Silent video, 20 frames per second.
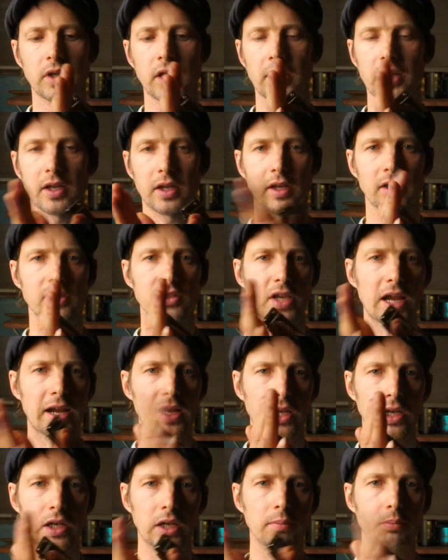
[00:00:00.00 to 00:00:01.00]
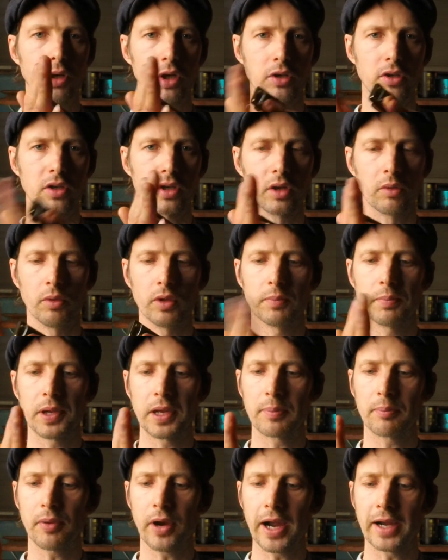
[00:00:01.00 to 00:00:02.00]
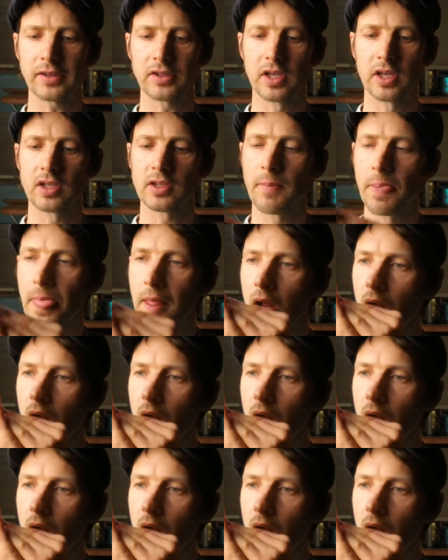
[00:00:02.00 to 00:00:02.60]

get it exactly, but you know, with a bit of practice.